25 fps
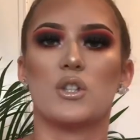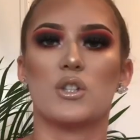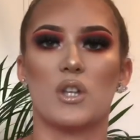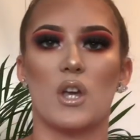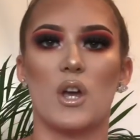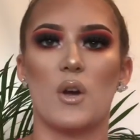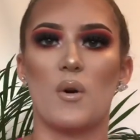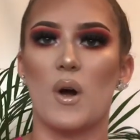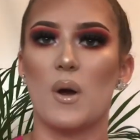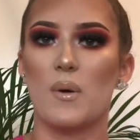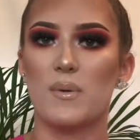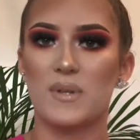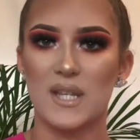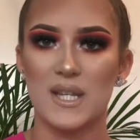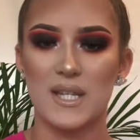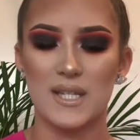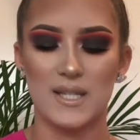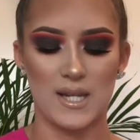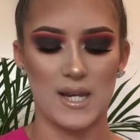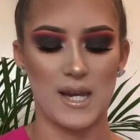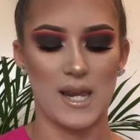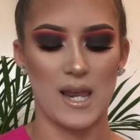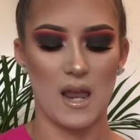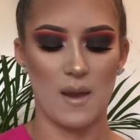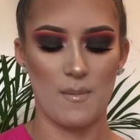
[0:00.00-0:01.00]
so I was in
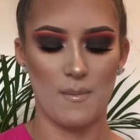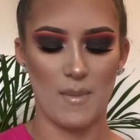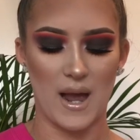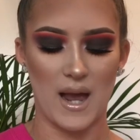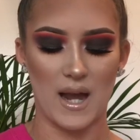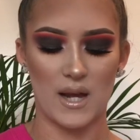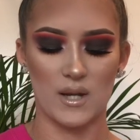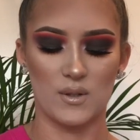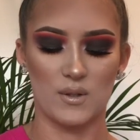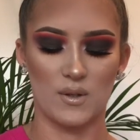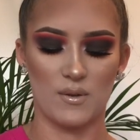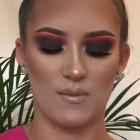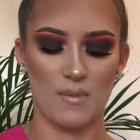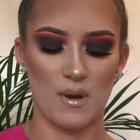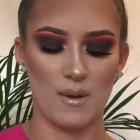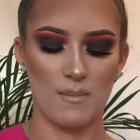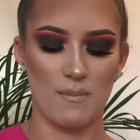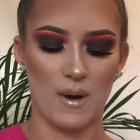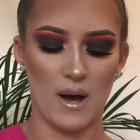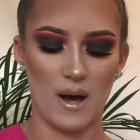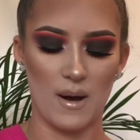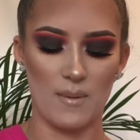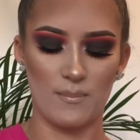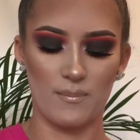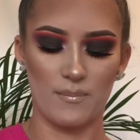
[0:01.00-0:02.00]
TK Maxx with my
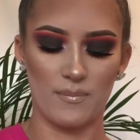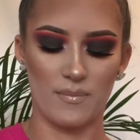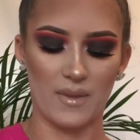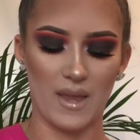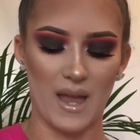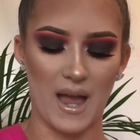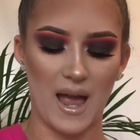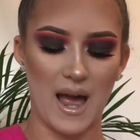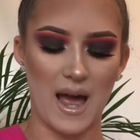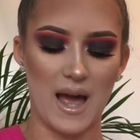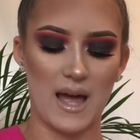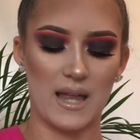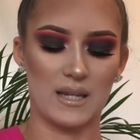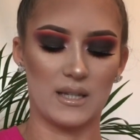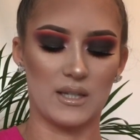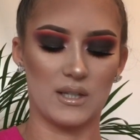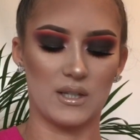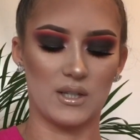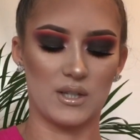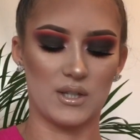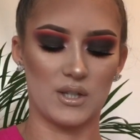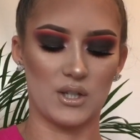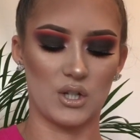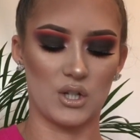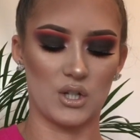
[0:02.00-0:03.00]
mum
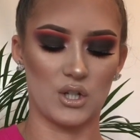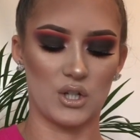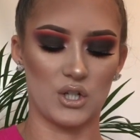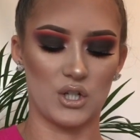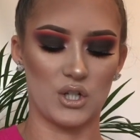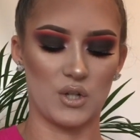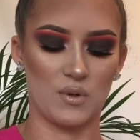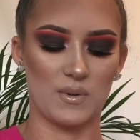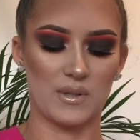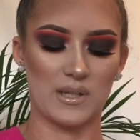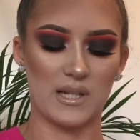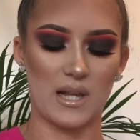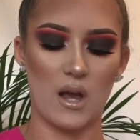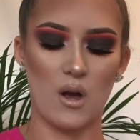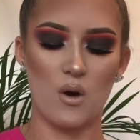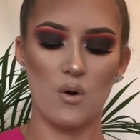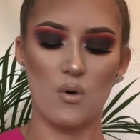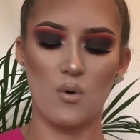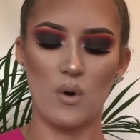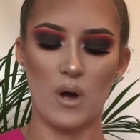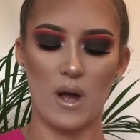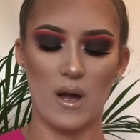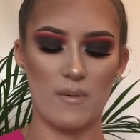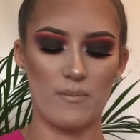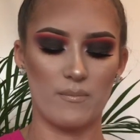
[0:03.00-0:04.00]
and she was like,
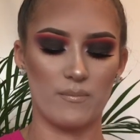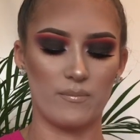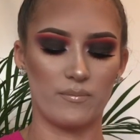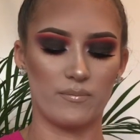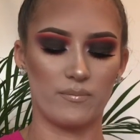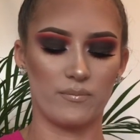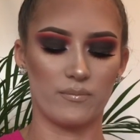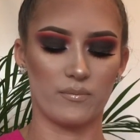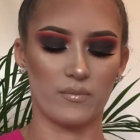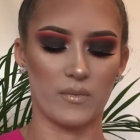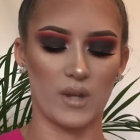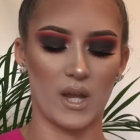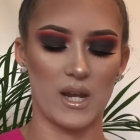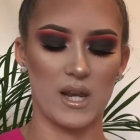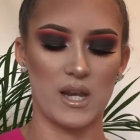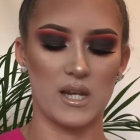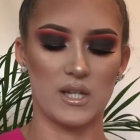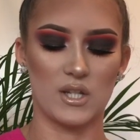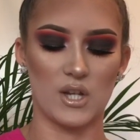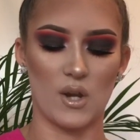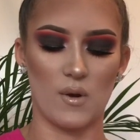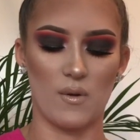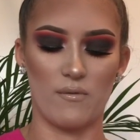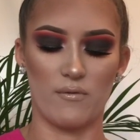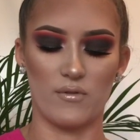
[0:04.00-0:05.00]
oh, I need
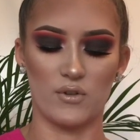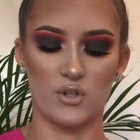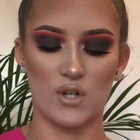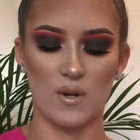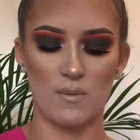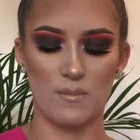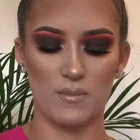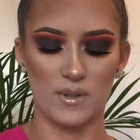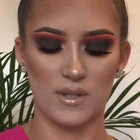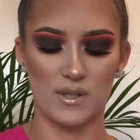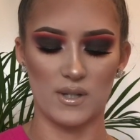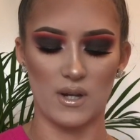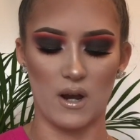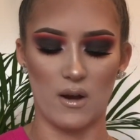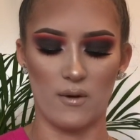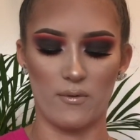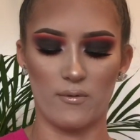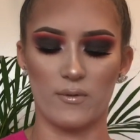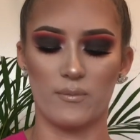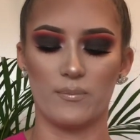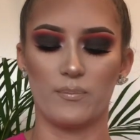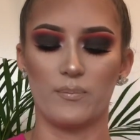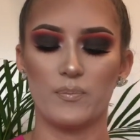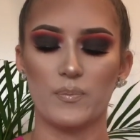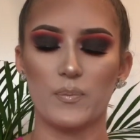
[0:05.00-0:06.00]
to go in for gym
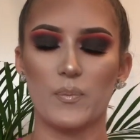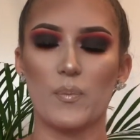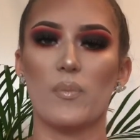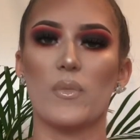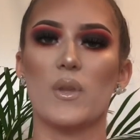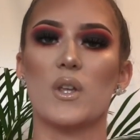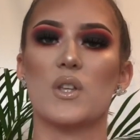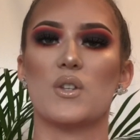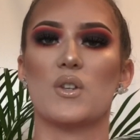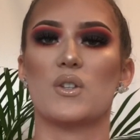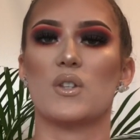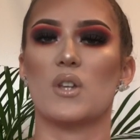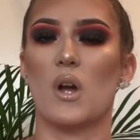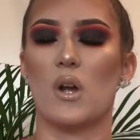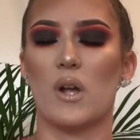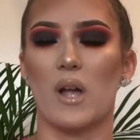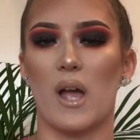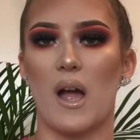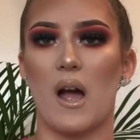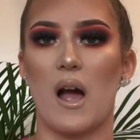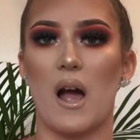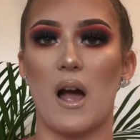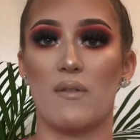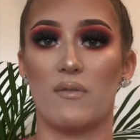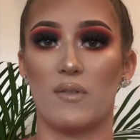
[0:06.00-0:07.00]
stuff. So I was like, okay,
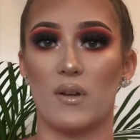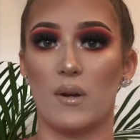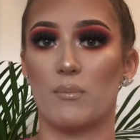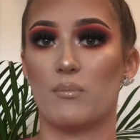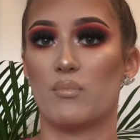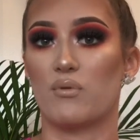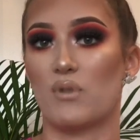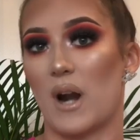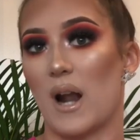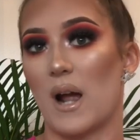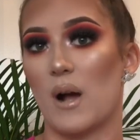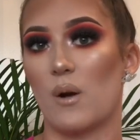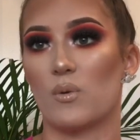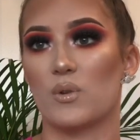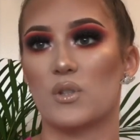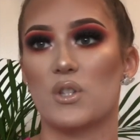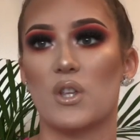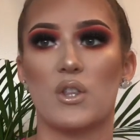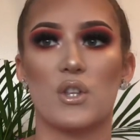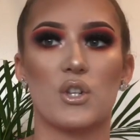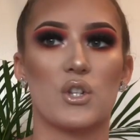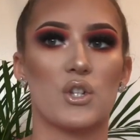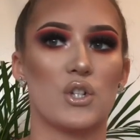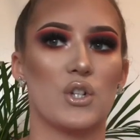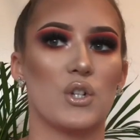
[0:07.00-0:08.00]
I'll have a browse
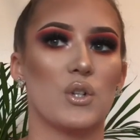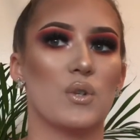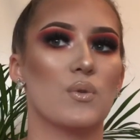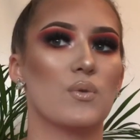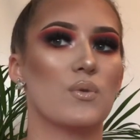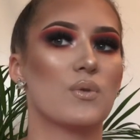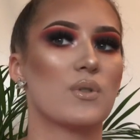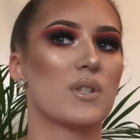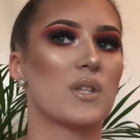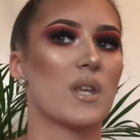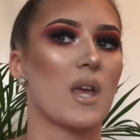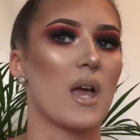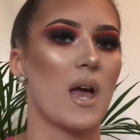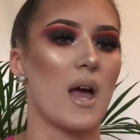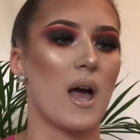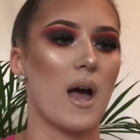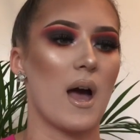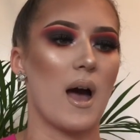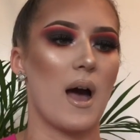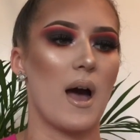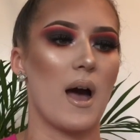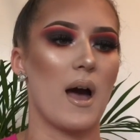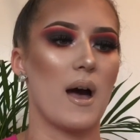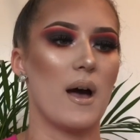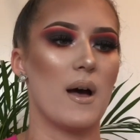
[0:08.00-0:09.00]
at the shoes.
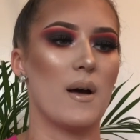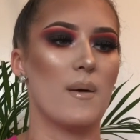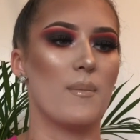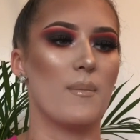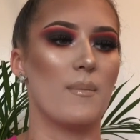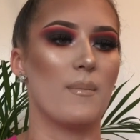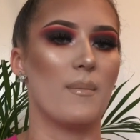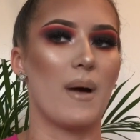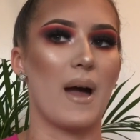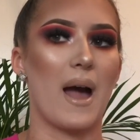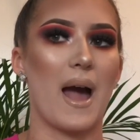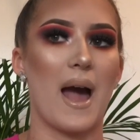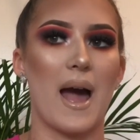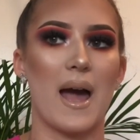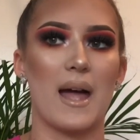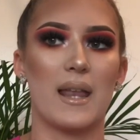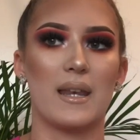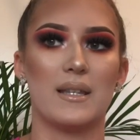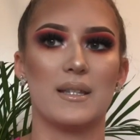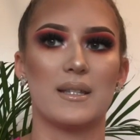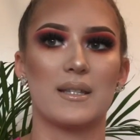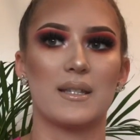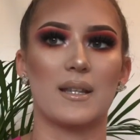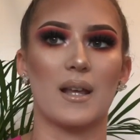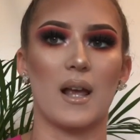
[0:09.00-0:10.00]
And
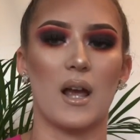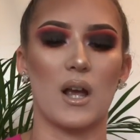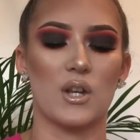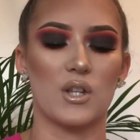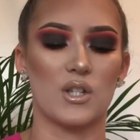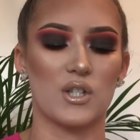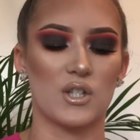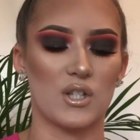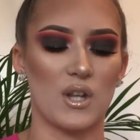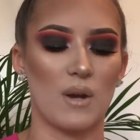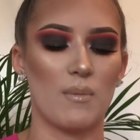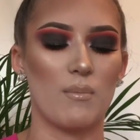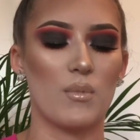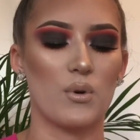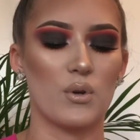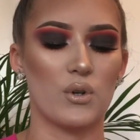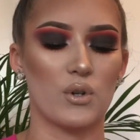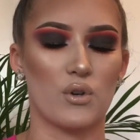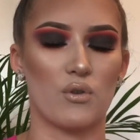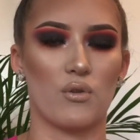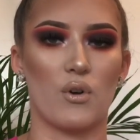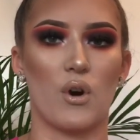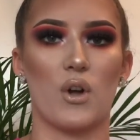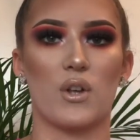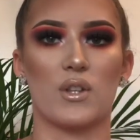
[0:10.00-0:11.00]
I stumbled
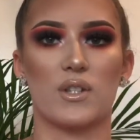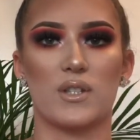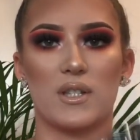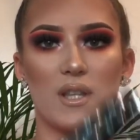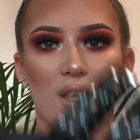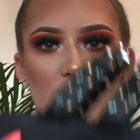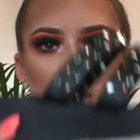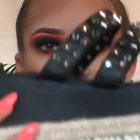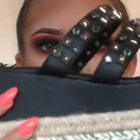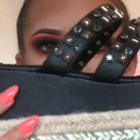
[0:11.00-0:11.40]
across